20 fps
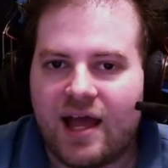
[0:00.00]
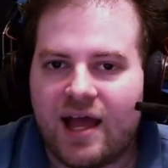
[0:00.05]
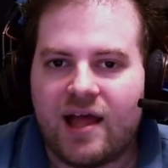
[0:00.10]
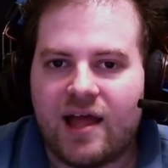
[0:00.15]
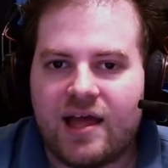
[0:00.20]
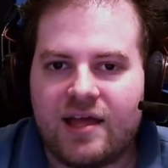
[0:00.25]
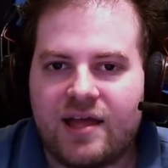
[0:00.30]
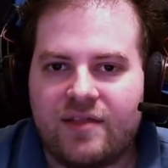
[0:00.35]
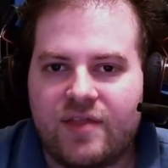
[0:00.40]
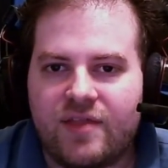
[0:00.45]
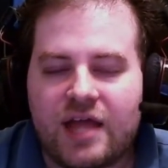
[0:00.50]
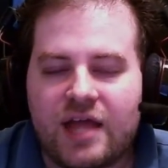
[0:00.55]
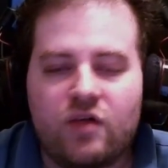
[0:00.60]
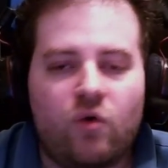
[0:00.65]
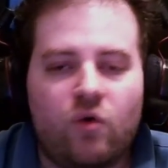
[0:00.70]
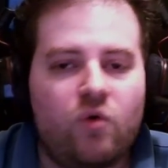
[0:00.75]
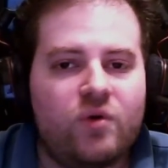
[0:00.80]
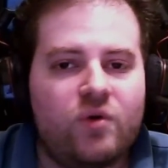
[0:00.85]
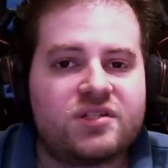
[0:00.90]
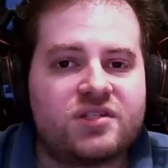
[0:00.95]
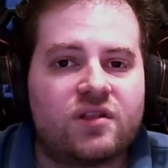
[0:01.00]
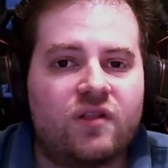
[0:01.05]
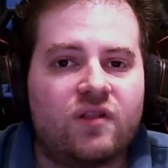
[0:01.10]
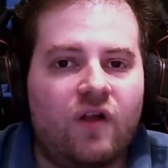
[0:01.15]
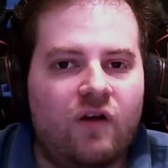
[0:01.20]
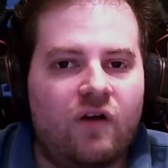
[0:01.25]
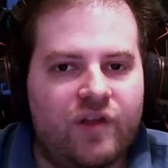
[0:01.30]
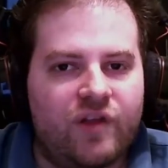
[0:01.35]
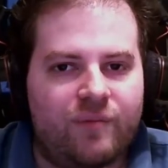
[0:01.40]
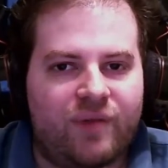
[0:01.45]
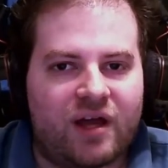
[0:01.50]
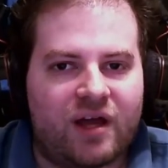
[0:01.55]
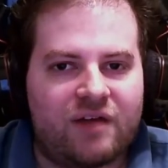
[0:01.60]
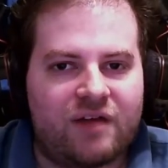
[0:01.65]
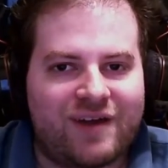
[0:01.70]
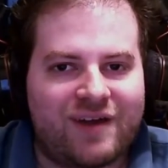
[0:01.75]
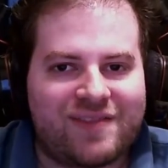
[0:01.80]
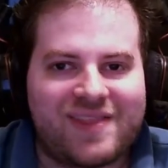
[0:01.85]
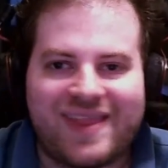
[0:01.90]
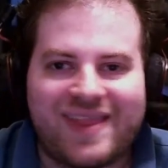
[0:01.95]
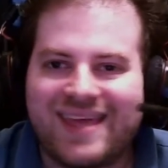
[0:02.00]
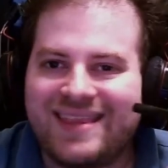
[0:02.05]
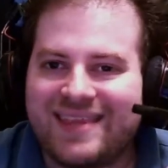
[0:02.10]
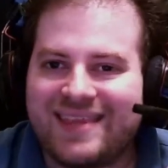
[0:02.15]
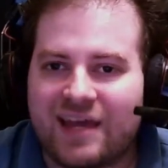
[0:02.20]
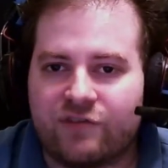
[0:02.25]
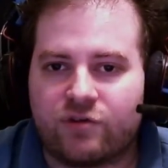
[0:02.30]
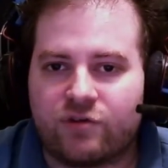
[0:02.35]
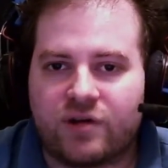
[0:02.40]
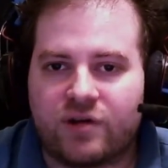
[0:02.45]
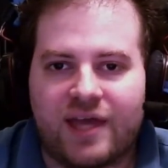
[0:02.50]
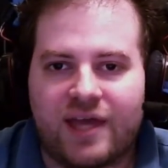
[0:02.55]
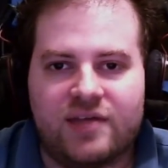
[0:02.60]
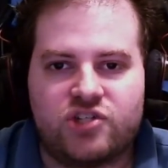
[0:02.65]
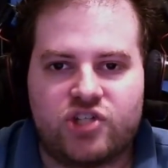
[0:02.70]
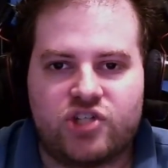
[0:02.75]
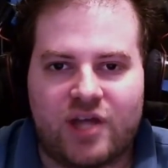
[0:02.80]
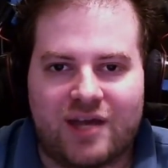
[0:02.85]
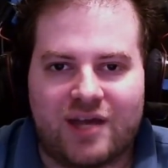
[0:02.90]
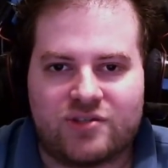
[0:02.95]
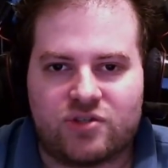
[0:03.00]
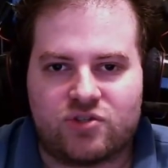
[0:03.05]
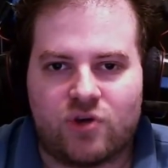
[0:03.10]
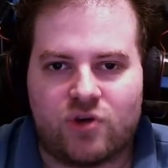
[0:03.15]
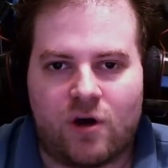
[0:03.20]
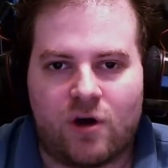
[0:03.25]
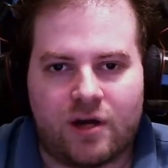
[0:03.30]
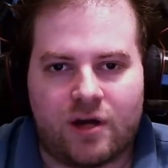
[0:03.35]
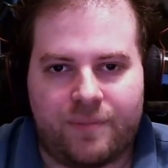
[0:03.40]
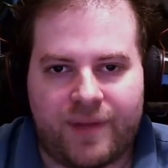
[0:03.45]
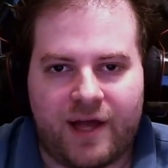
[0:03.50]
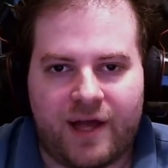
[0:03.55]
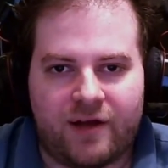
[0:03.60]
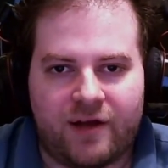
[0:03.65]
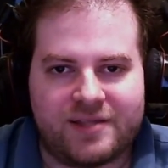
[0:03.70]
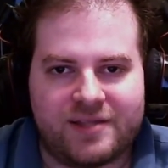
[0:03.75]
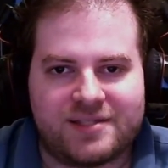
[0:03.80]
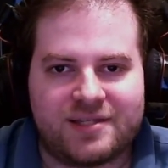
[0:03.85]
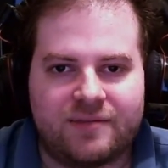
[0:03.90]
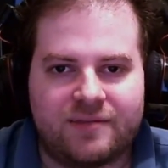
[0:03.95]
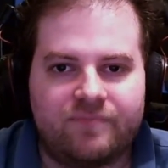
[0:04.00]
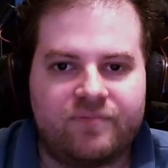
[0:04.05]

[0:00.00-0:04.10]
they always love them by the fact that they never get a chance to talk about it.